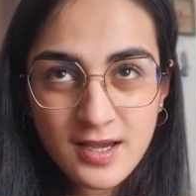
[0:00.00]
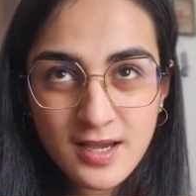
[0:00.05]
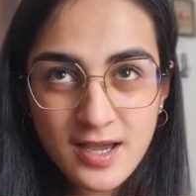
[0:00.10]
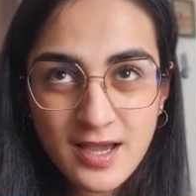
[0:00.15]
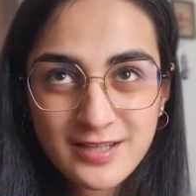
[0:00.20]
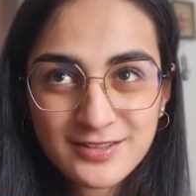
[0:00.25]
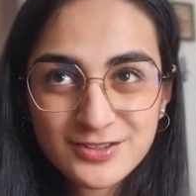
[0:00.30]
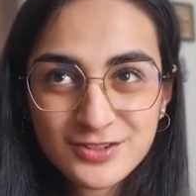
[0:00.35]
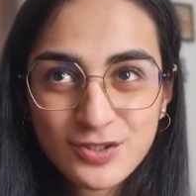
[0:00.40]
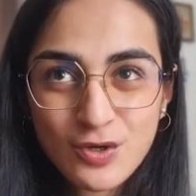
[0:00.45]

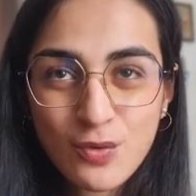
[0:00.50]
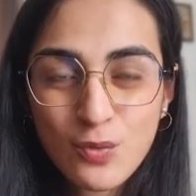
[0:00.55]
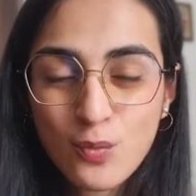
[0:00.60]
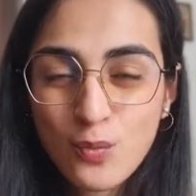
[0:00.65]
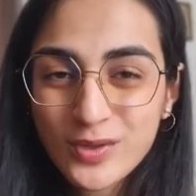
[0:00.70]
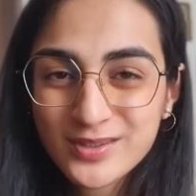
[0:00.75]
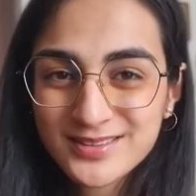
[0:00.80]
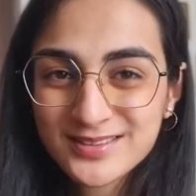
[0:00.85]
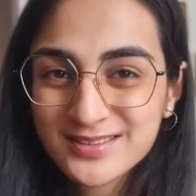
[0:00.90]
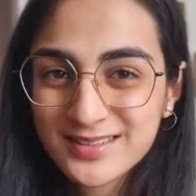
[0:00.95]
And so
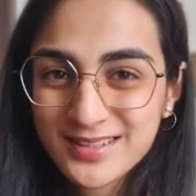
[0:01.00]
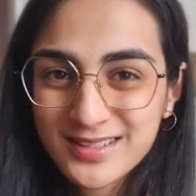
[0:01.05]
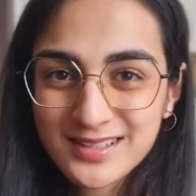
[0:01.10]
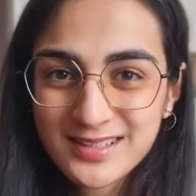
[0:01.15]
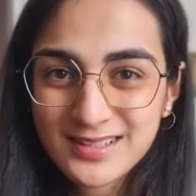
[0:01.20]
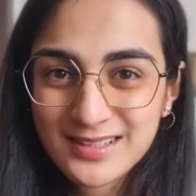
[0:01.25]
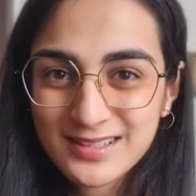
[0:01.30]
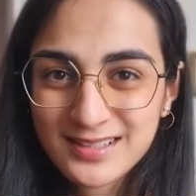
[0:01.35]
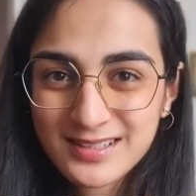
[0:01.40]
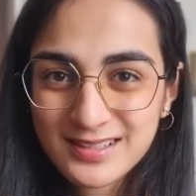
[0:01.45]
what's the
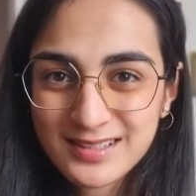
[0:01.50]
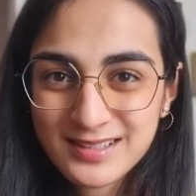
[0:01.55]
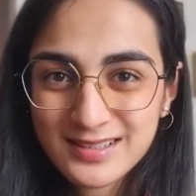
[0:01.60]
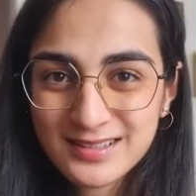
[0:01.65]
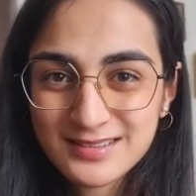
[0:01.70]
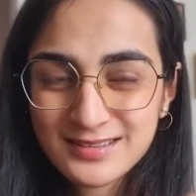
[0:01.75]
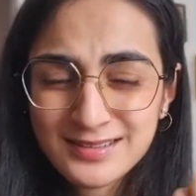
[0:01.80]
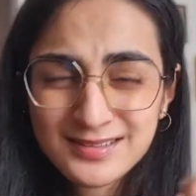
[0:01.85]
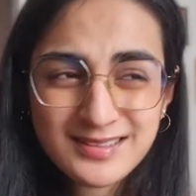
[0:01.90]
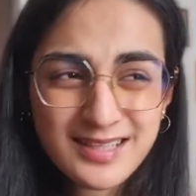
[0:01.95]
key?
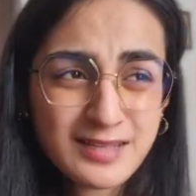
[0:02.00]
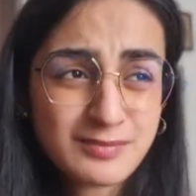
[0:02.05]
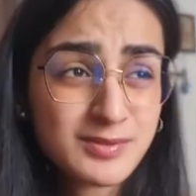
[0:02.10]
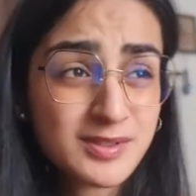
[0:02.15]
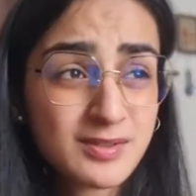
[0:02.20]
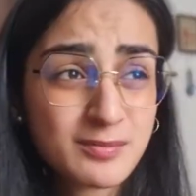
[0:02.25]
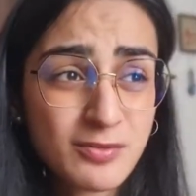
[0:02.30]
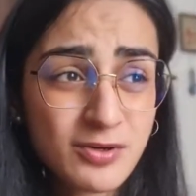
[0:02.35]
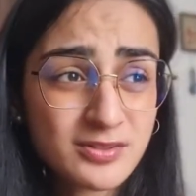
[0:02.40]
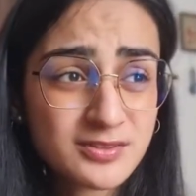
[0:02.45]
Does that mean
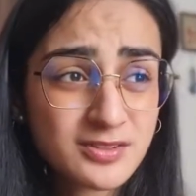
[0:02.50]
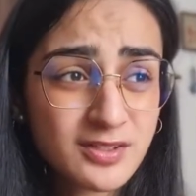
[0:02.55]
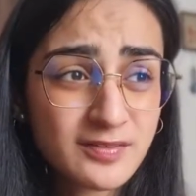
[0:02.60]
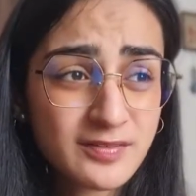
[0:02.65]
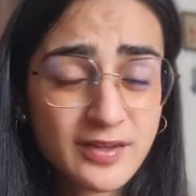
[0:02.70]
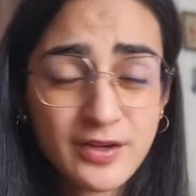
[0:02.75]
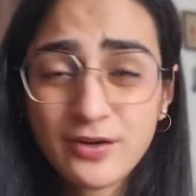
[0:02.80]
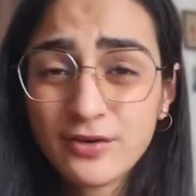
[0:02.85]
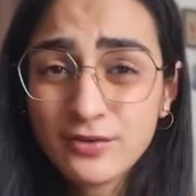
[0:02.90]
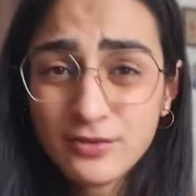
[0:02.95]
the mall's not
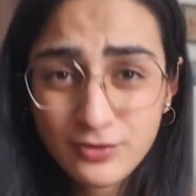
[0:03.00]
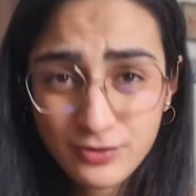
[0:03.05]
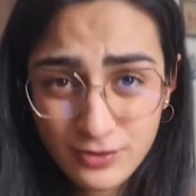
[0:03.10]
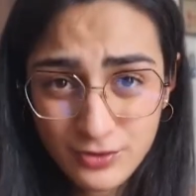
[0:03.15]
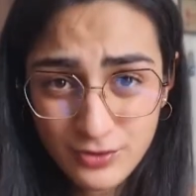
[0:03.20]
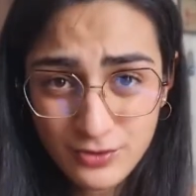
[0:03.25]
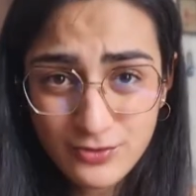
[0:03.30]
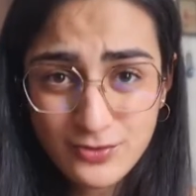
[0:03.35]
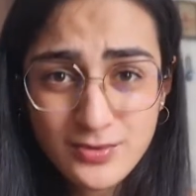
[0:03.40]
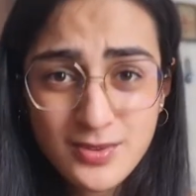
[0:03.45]
there?
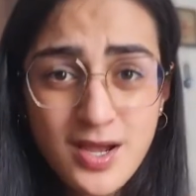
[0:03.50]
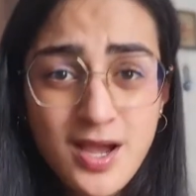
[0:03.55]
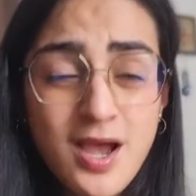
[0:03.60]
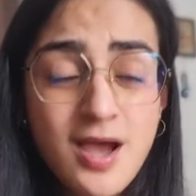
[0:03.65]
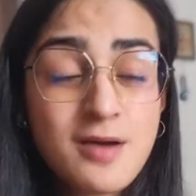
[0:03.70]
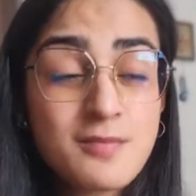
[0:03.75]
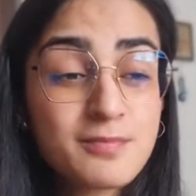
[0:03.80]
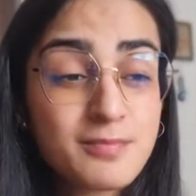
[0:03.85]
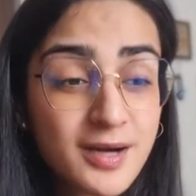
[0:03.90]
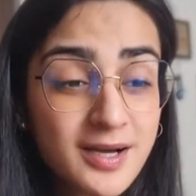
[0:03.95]
No.
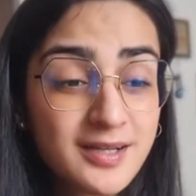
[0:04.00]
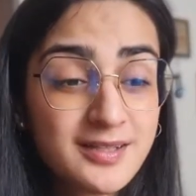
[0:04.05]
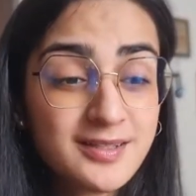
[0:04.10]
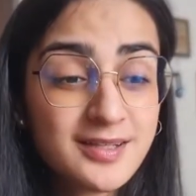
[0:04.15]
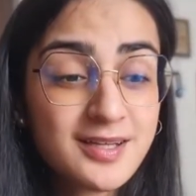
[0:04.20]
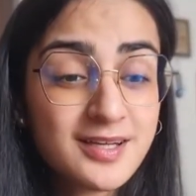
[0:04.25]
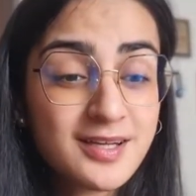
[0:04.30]
But